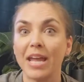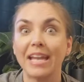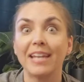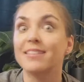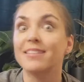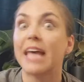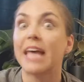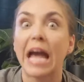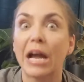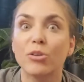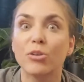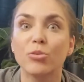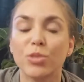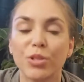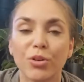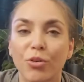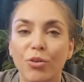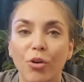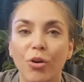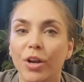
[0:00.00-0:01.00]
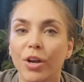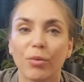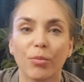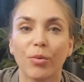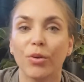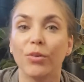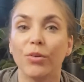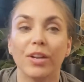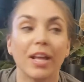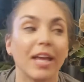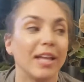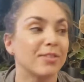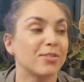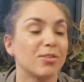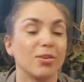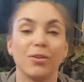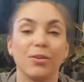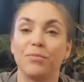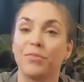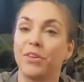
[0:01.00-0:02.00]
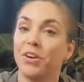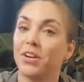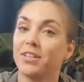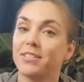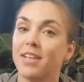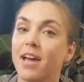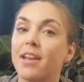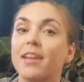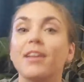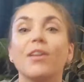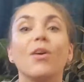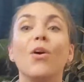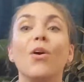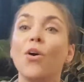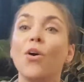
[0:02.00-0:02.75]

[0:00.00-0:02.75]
And it's actually growing a root. And so I'm very excited.